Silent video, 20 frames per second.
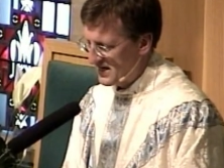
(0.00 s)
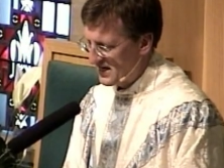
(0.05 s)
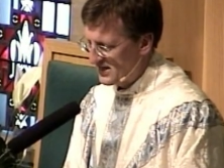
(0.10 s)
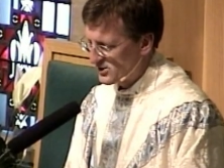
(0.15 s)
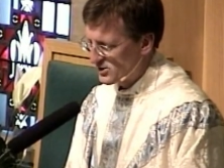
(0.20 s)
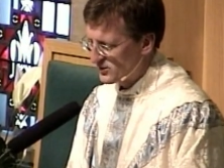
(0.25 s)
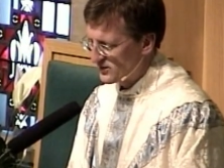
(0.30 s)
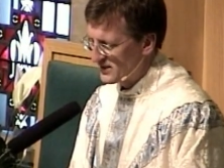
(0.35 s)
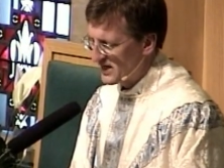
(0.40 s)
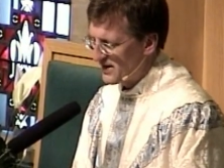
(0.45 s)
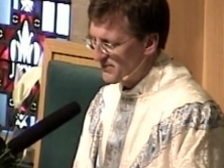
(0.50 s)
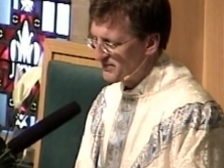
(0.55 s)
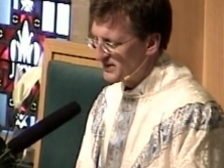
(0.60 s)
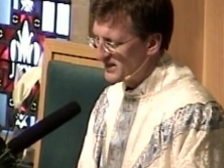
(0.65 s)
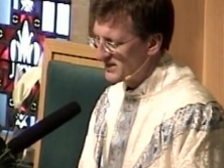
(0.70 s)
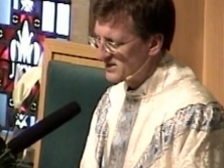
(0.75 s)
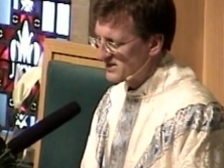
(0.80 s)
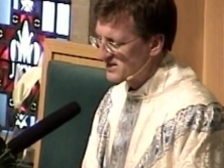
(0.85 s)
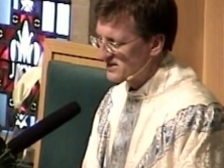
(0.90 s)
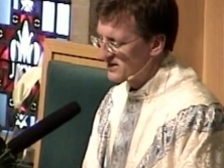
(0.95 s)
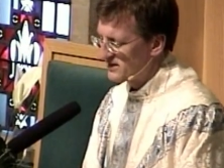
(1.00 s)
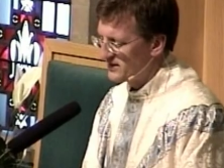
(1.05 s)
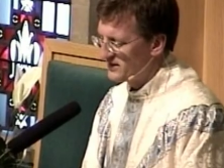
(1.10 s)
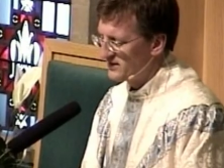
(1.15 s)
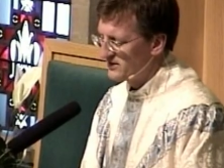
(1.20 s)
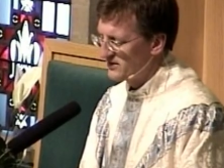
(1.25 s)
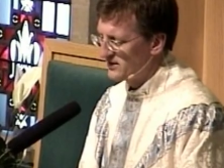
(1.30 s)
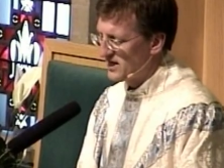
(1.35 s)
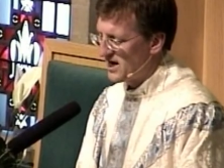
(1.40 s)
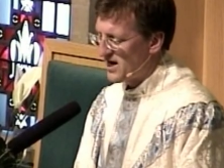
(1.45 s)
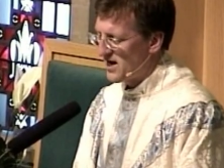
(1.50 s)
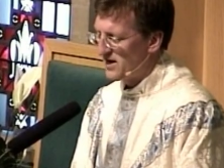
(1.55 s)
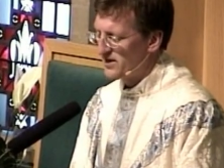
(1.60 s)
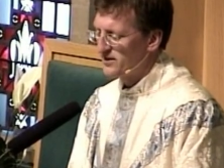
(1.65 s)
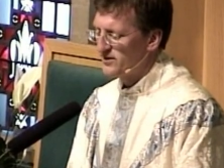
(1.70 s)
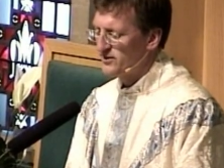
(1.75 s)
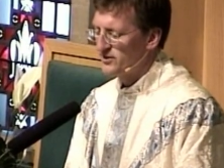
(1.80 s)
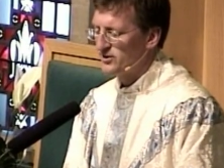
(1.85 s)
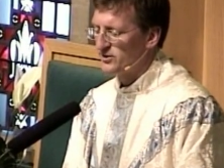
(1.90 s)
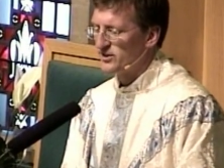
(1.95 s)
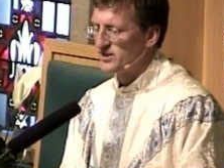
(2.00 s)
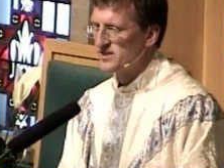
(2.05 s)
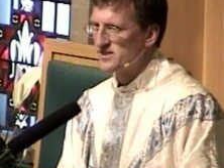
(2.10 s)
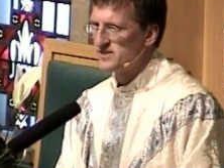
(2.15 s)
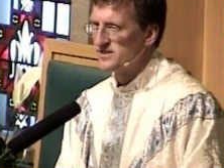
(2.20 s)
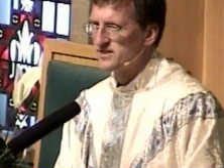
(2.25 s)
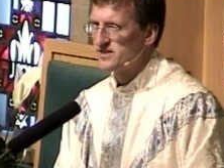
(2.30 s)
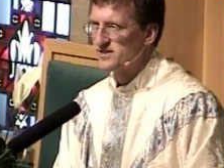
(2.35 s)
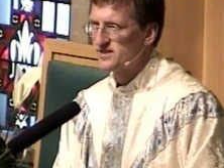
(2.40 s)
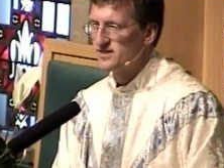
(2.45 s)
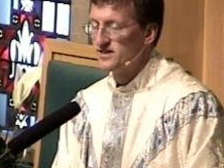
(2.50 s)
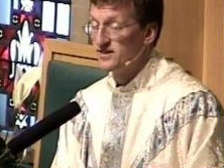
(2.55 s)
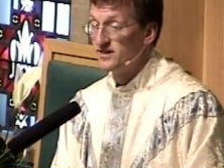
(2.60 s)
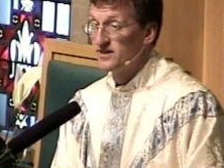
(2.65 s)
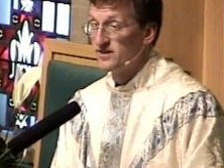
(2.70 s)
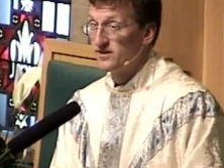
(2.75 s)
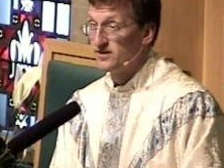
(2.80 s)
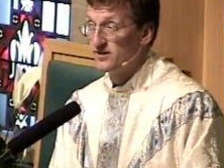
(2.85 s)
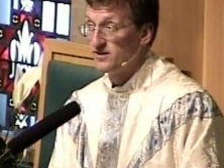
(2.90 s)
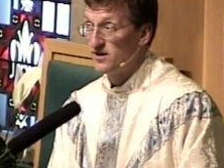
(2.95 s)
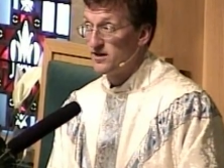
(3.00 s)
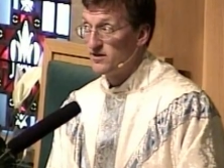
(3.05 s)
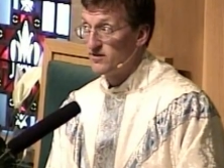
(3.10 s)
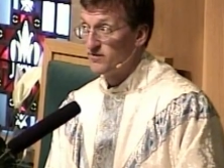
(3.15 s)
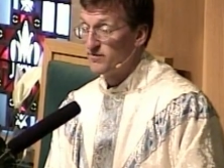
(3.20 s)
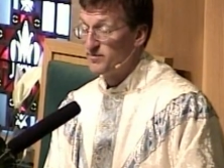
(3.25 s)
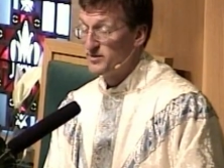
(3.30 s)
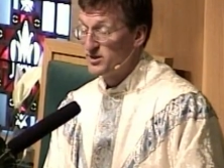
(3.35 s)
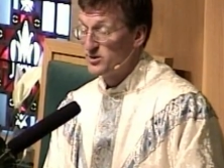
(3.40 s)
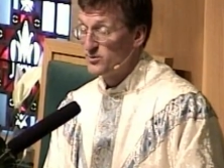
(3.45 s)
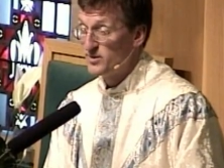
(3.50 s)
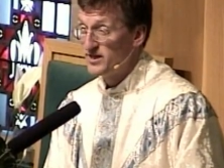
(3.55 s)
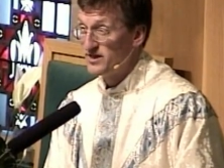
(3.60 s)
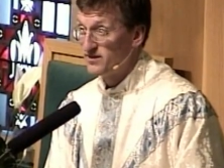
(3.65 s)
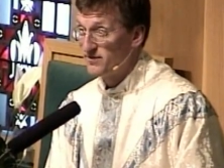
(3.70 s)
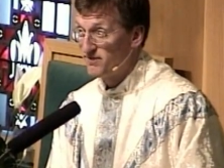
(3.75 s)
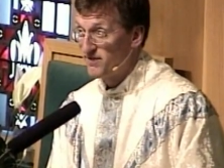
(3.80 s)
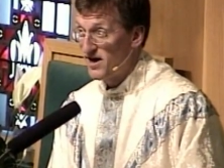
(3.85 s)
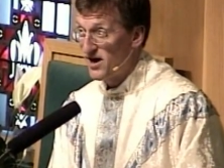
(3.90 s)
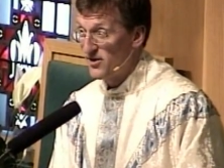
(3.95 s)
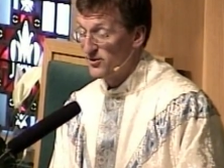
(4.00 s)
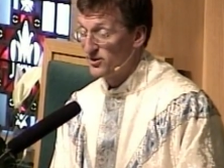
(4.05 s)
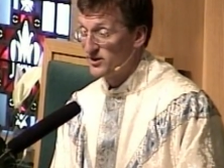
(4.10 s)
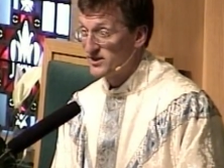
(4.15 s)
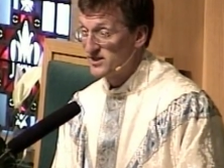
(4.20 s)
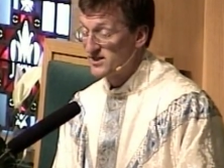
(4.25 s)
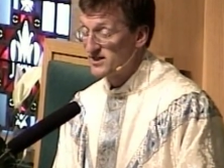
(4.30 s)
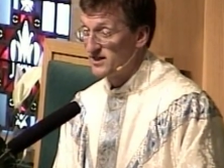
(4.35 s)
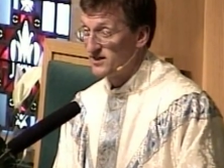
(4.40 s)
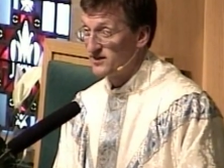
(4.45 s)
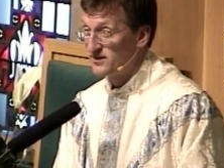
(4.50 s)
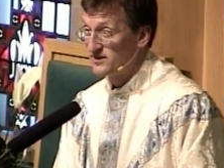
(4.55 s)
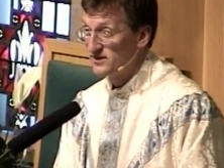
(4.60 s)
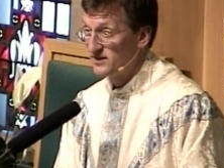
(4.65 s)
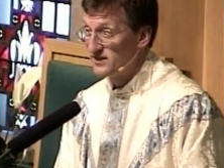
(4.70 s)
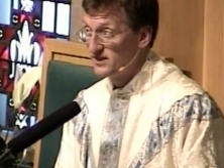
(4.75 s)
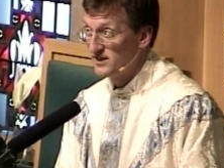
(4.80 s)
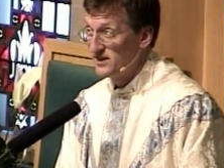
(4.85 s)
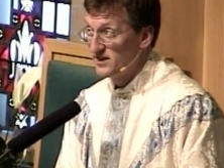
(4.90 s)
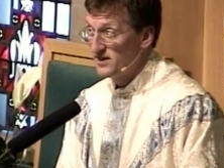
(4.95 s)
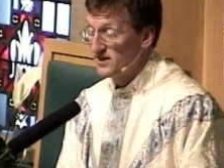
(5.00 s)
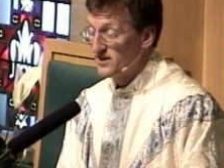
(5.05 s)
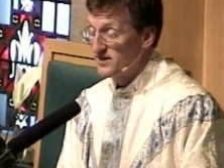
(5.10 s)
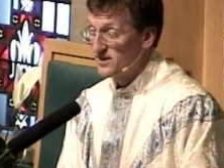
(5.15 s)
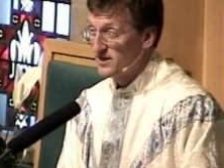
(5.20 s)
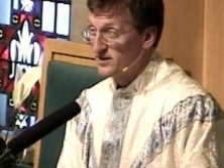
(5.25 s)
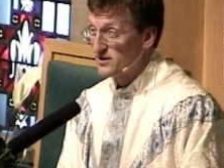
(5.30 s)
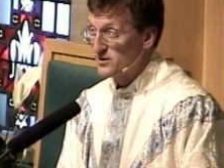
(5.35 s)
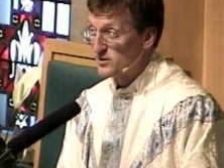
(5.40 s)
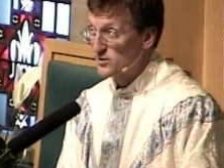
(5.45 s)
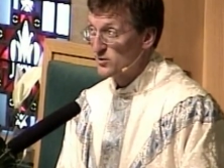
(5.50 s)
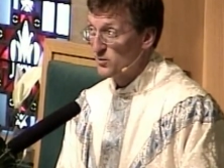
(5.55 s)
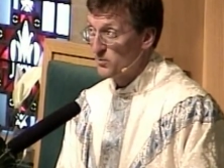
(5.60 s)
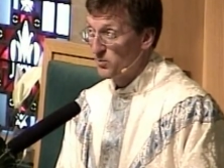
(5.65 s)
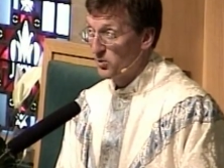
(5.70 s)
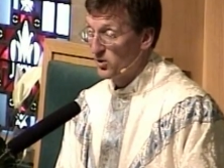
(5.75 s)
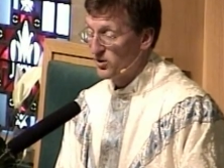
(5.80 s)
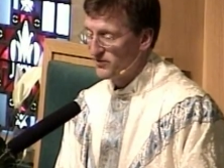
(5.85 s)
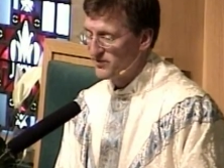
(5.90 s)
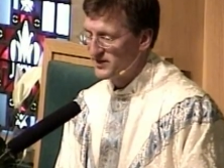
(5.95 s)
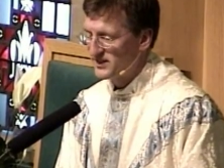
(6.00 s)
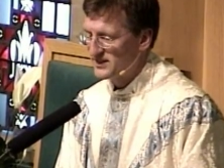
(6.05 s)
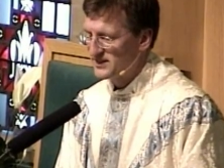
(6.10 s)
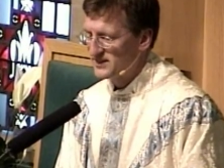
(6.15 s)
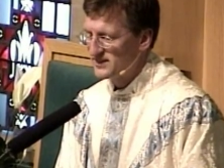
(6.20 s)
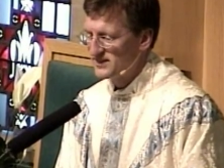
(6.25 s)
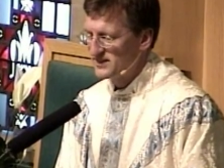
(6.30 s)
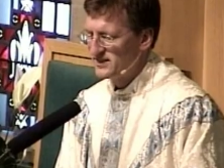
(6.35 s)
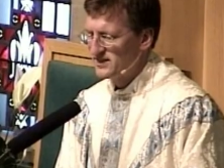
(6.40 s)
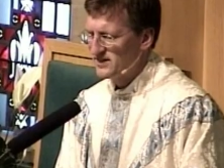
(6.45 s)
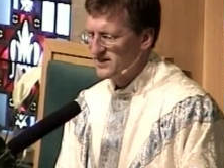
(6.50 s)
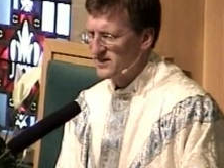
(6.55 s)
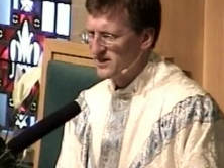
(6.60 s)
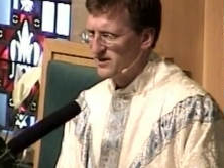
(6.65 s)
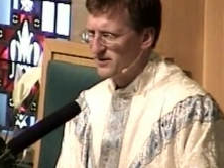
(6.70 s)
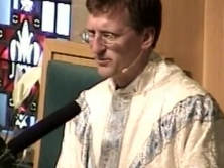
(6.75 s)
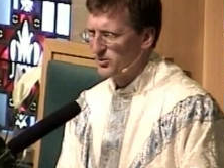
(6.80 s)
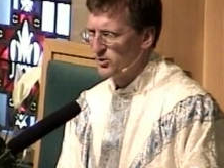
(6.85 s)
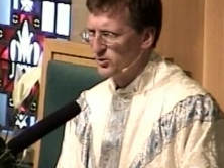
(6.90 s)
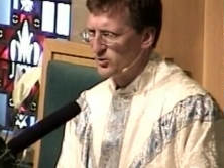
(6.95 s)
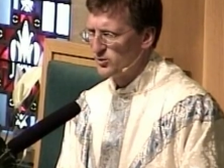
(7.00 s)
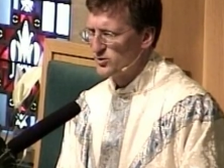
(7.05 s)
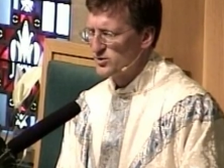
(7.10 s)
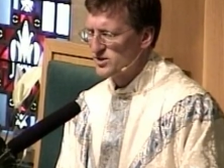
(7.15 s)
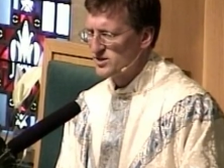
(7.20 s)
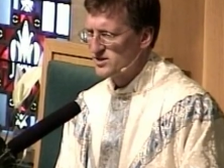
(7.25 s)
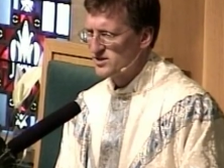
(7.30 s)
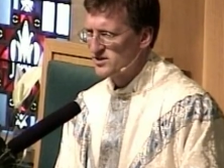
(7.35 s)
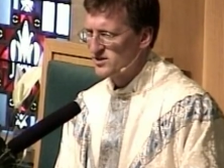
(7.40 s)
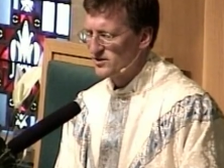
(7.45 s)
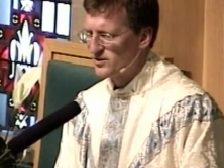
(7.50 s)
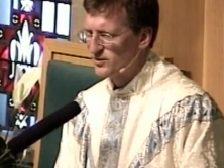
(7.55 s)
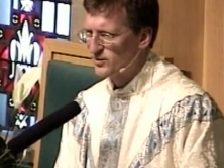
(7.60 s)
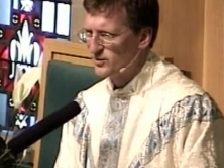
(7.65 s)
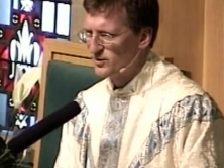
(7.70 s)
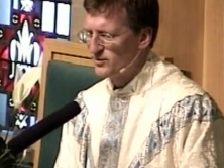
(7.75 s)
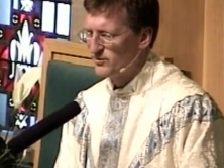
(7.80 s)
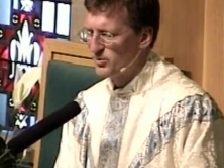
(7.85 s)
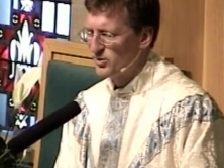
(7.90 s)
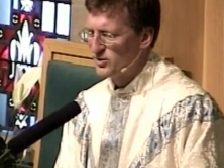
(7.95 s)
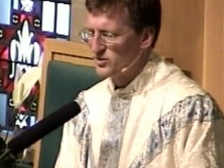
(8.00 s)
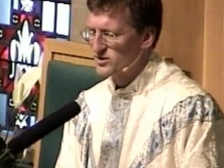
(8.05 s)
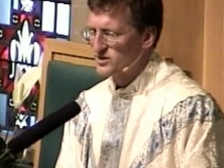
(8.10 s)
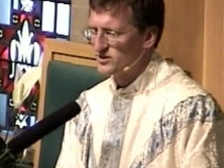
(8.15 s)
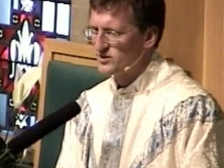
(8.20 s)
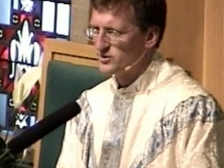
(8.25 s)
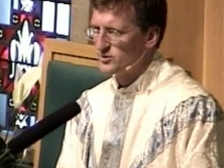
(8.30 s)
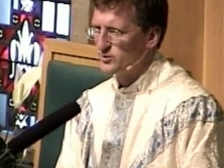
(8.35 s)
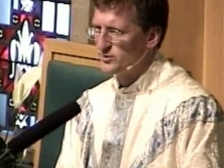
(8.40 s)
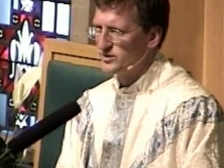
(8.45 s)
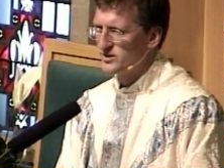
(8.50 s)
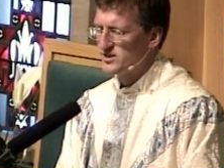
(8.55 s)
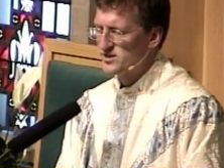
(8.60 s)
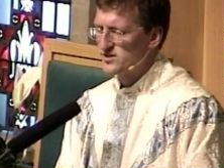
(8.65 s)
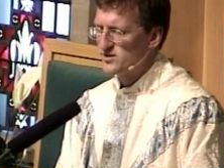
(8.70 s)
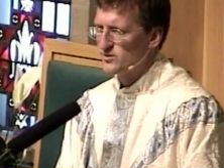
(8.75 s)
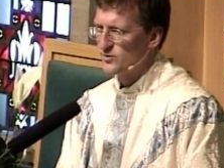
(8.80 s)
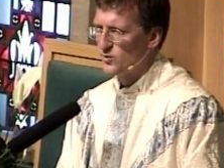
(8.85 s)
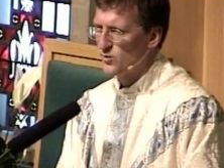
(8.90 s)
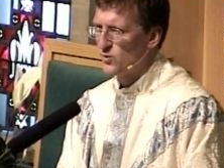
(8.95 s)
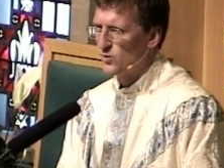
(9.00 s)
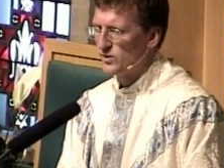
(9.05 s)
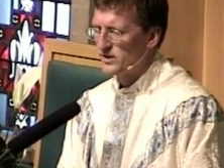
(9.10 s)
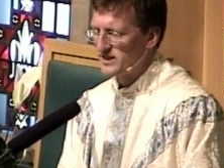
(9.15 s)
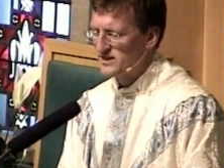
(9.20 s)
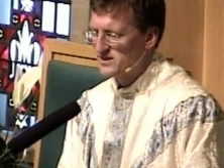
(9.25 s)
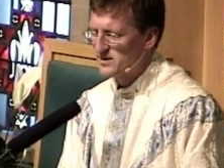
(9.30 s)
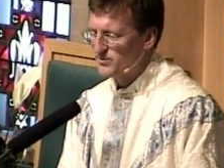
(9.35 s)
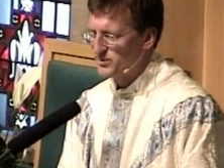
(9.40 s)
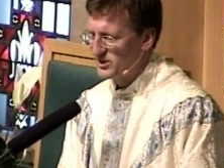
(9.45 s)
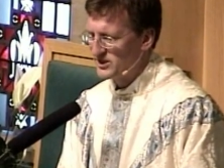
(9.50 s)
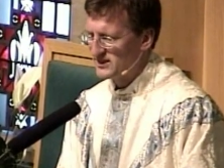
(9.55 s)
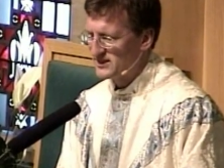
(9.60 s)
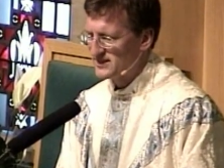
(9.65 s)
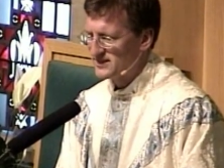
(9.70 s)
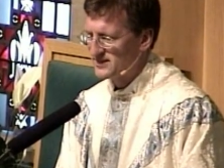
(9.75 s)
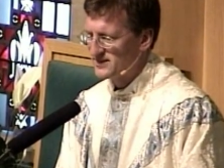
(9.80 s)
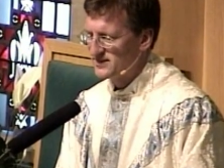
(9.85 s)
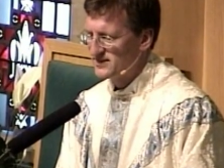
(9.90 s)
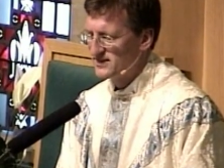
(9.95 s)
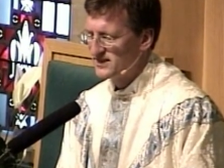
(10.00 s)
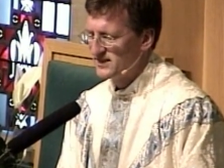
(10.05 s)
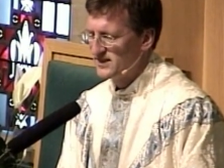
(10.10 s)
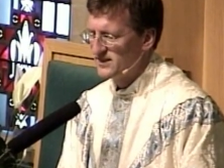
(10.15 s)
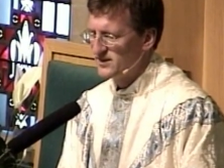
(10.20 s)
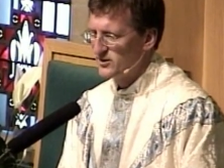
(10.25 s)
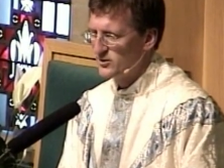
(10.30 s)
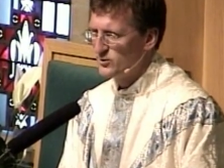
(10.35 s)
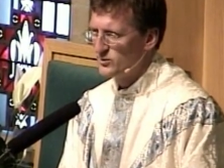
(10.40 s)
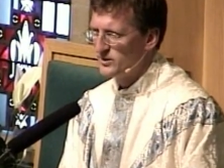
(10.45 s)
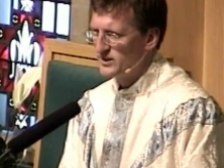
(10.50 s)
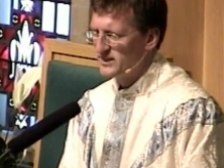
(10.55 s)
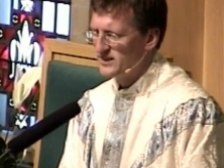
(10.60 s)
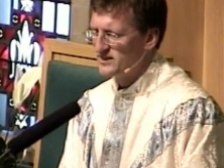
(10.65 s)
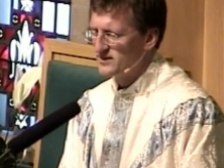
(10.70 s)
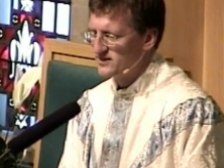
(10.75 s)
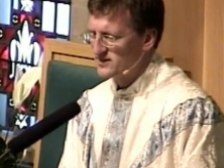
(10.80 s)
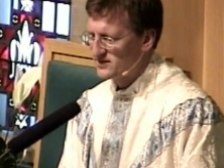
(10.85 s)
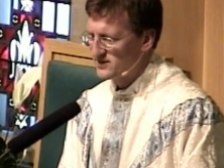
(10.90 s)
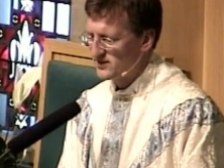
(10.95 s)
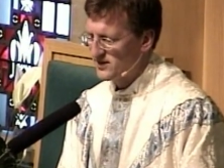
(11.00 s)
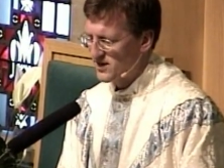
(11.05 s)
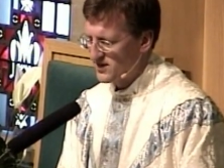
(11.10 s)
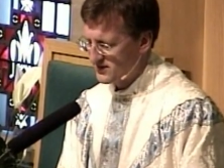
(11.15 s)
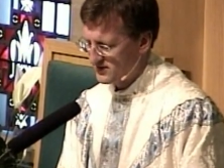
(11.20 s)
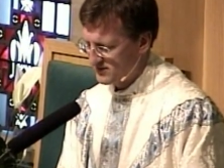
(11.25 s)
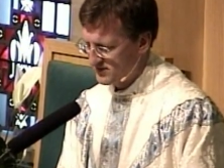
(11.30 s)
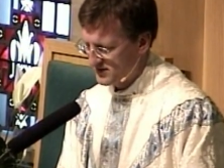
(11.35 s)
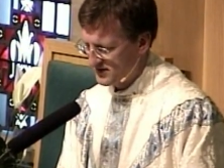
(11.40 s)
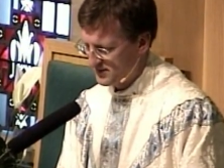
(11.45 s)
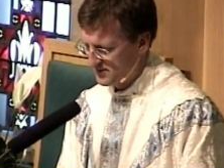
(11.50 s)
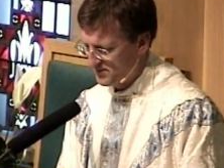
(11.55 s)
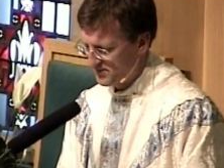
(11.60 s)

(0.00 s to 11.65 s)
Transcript: And so that means in God, there is this love between the Father and Son that is so perfect that it produces the third person who is the Holy Spirit, who is love.